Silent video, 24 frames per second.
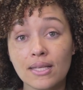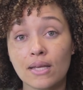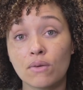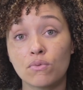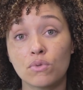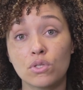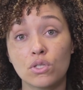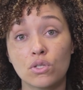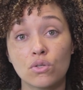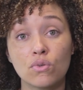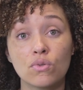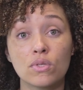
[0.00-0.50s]
I
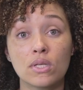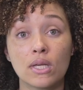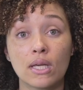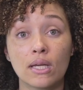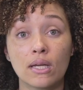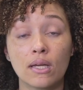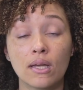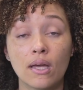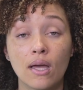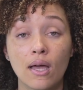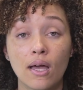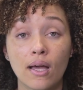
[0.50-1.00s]
was
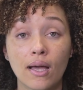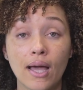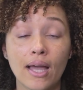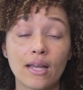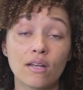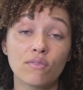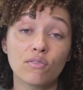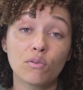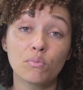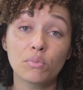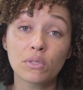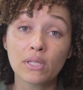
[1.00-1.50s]
using
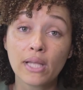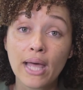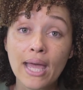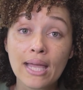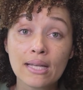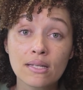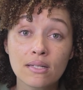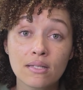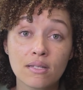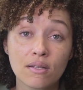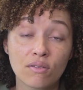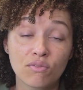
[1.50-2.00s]
kind of a
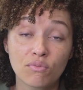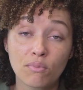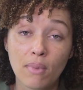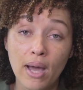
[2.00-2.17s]
blend of